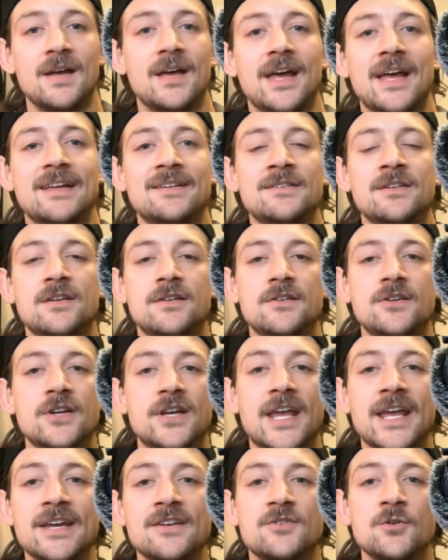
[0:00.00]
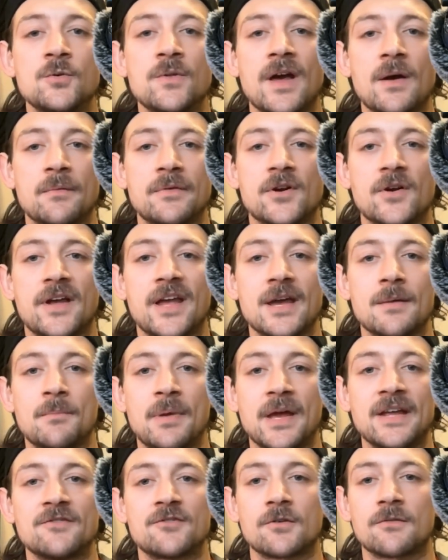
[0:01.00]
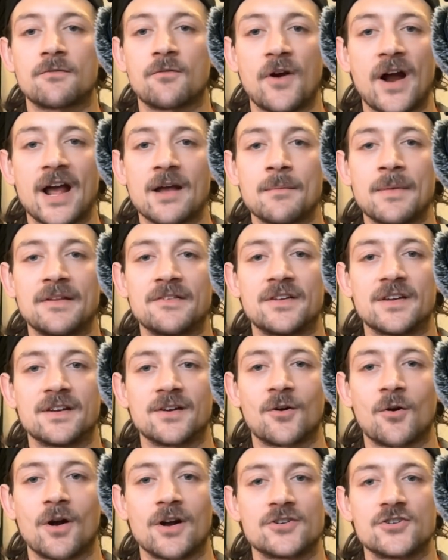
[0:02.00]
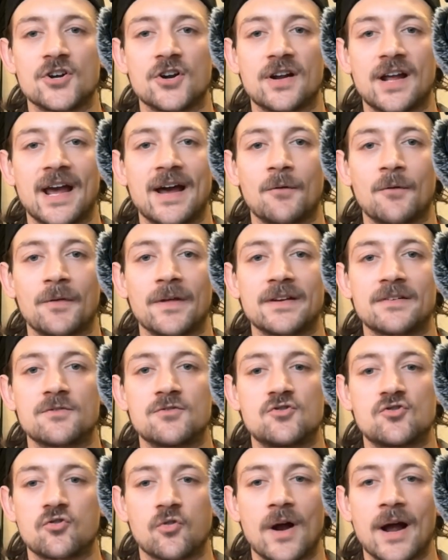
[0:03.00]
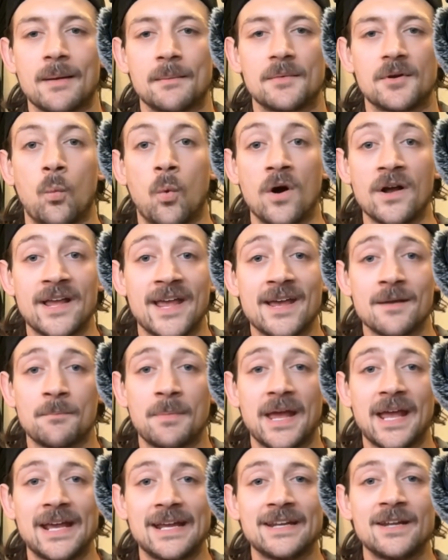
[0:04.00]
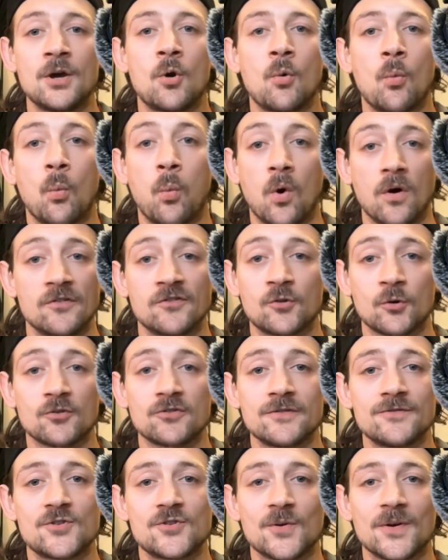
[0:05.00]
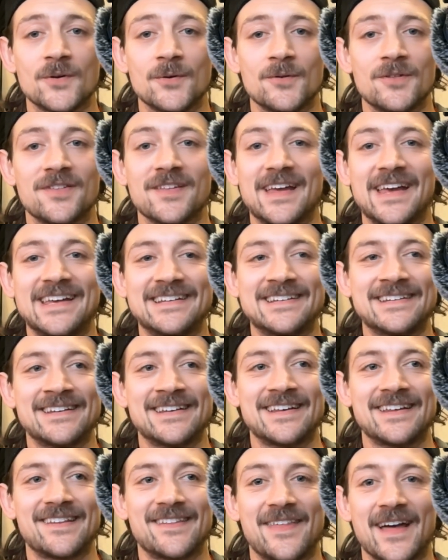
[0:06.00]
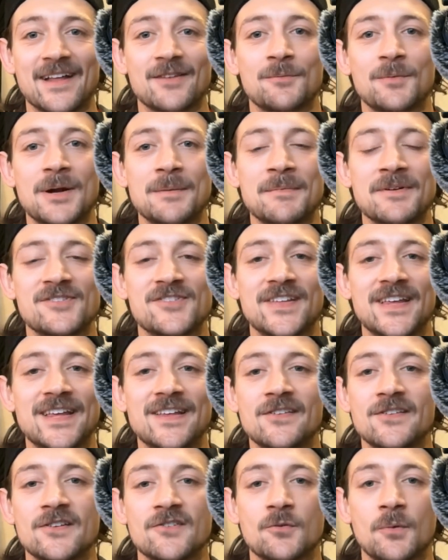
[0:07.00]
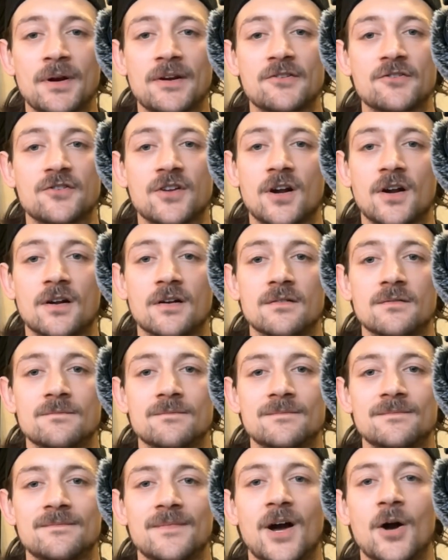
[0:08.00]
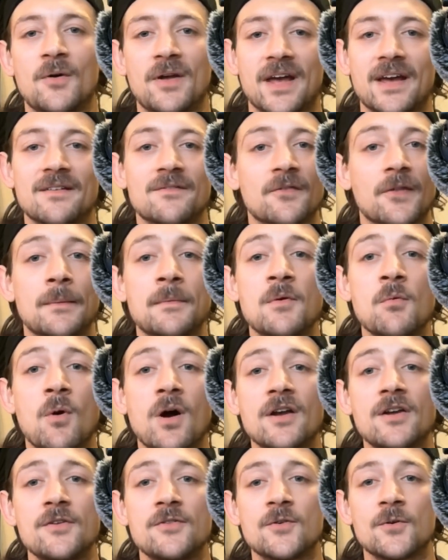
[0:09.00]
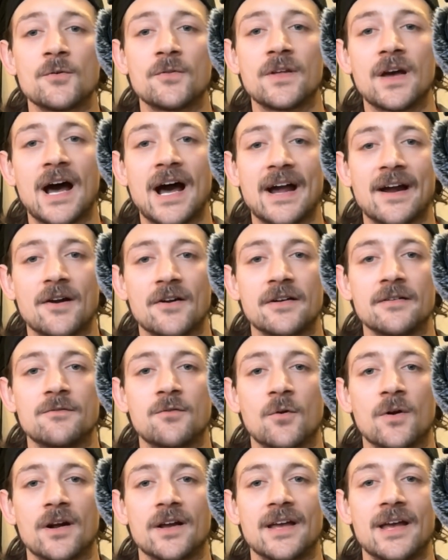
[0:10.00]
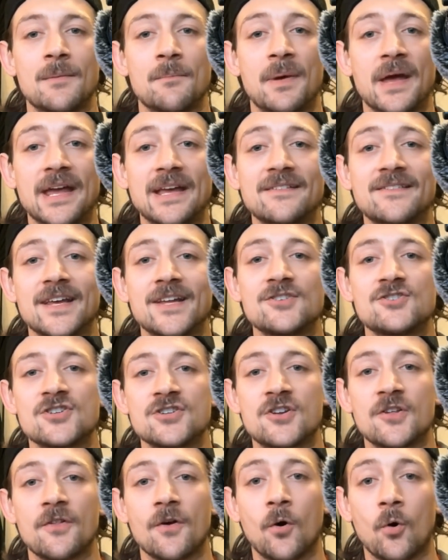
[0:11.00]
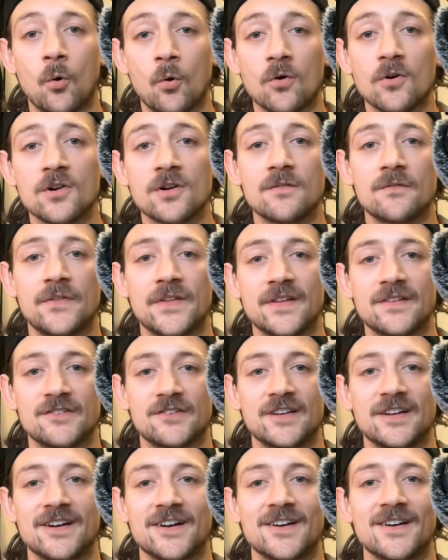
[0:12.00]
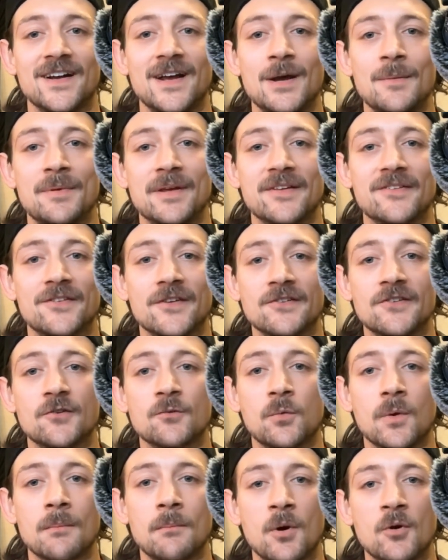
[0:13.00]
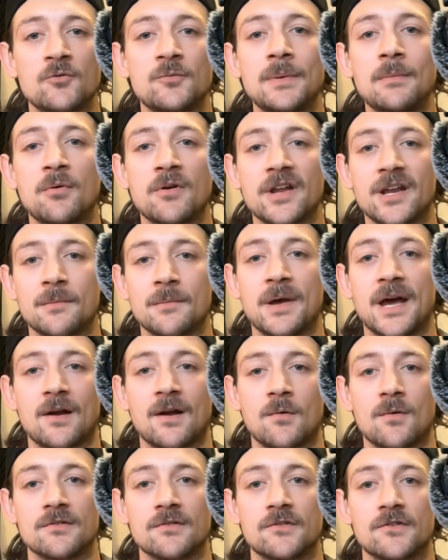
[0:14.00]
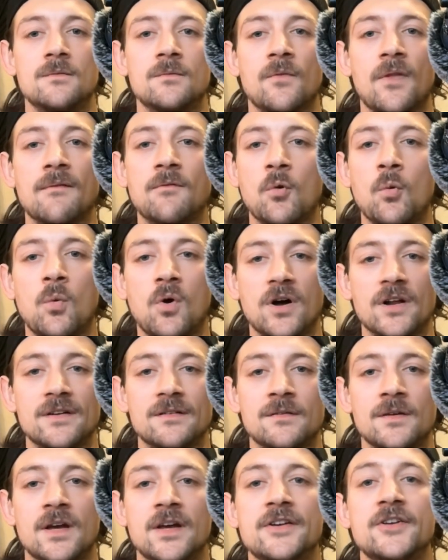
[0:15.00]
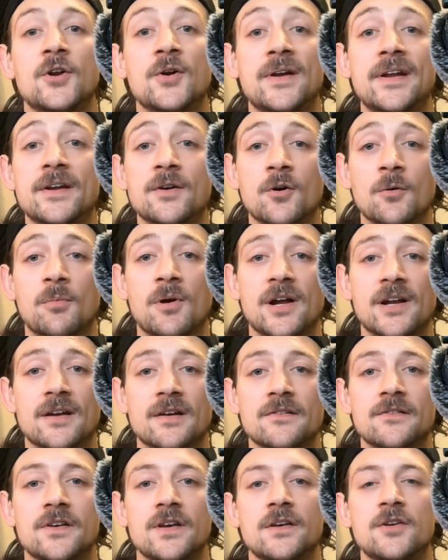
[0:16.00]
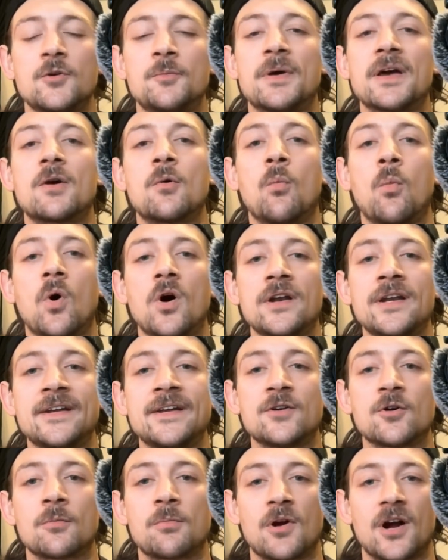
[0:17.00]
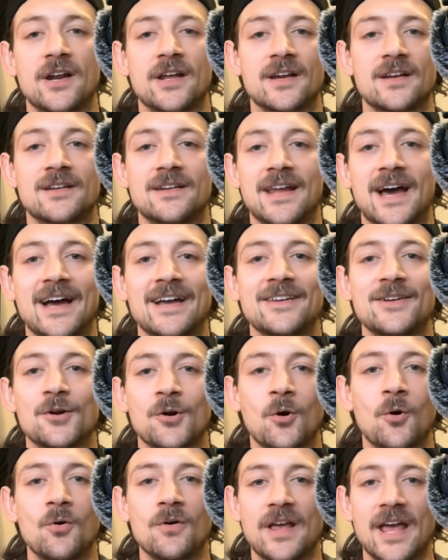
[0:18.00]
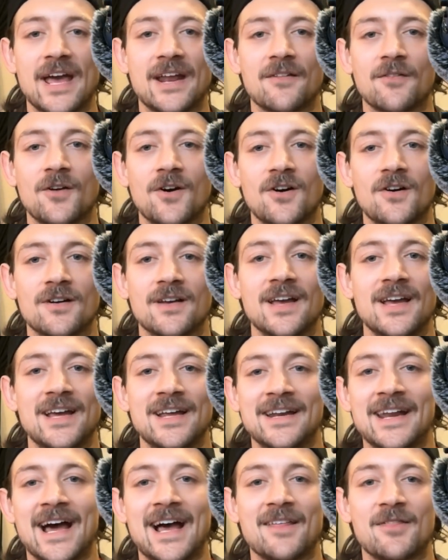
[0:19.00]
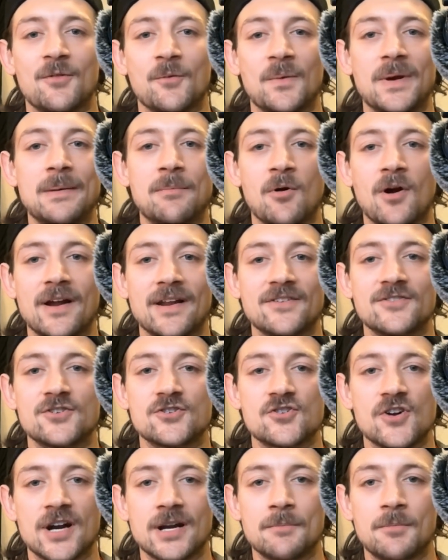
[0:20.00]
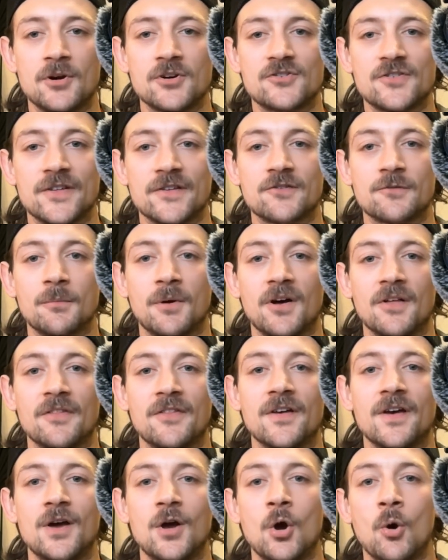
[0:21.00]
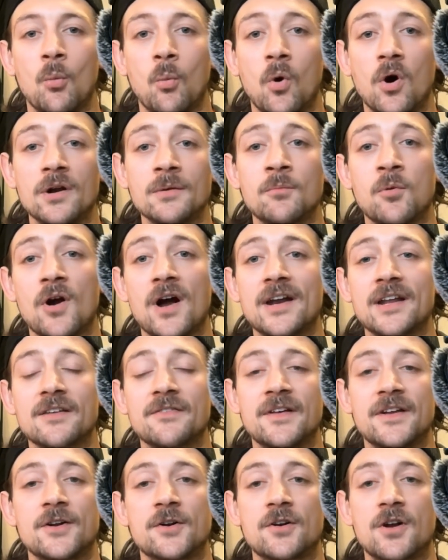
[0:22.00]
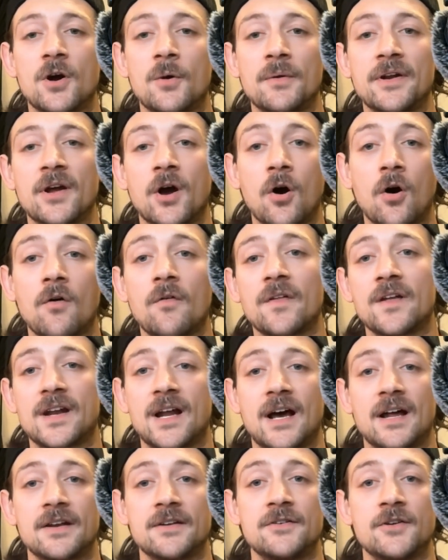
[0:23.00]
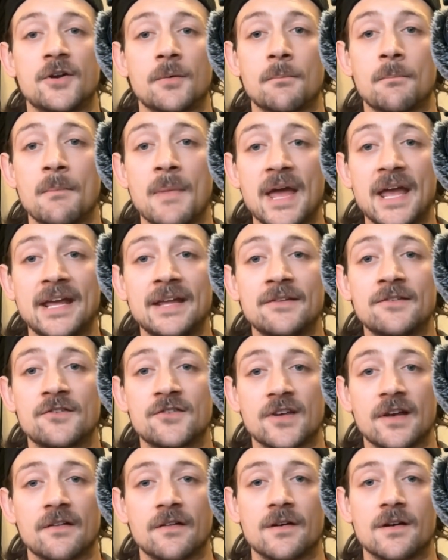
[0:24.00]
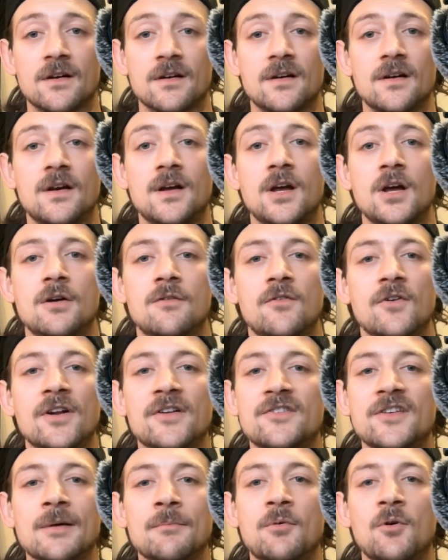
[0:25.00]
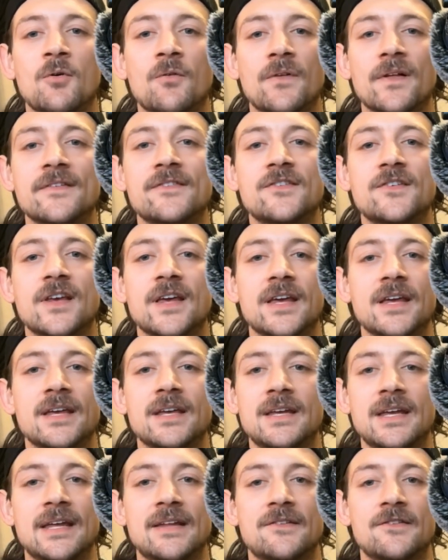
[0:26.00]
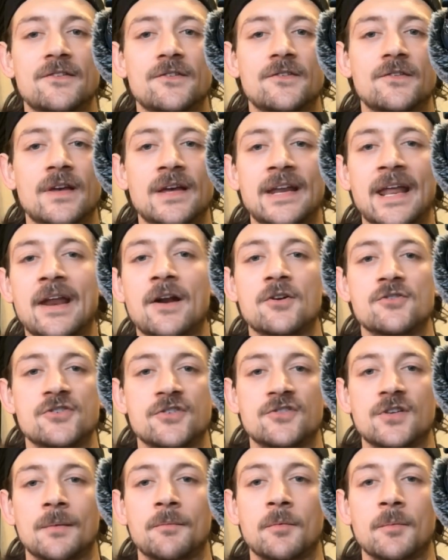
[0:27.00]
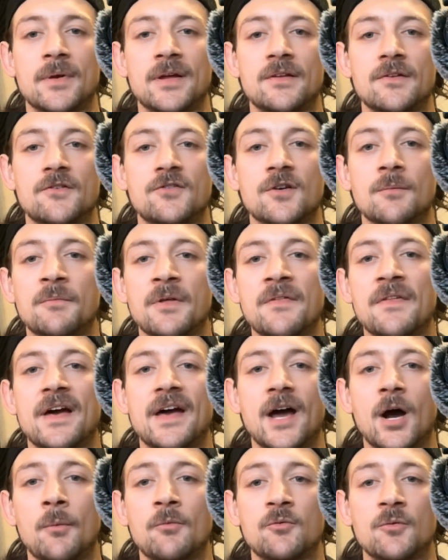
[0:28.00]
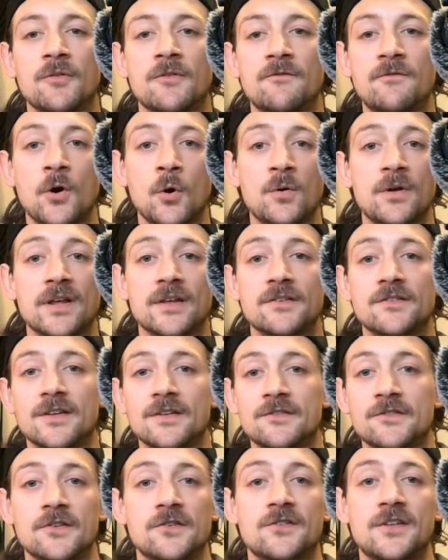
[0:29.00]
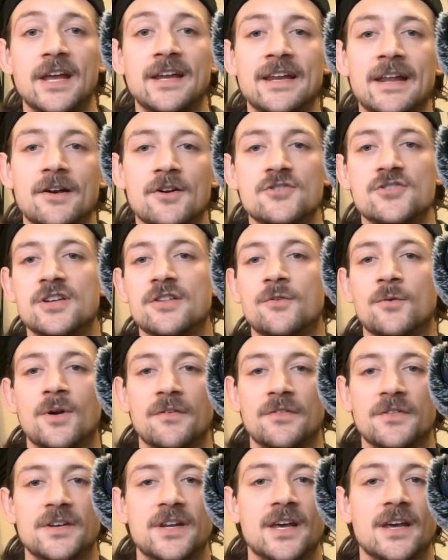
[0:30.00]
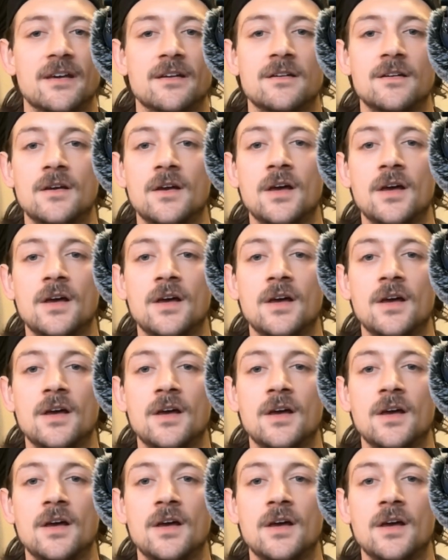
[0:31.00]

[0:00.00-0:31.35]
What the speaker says: And you can't do that when your campaigns are fragmented across your account like shrapnel. One campaign, one source of truth, and that's pretty much the easiest way to start. Okay, let me walk you through the hierarchy for it and pay attention to the order of things here because this is where most people get it backwards. Level 1, your hero product. You pick one hero product, not your whole catalog, not 3 products you're trying to push this month. One product that you're going all in on, your main seller. For an example, let's say it's an energy supplement, something that helps with focus and sustain energy throughout the day.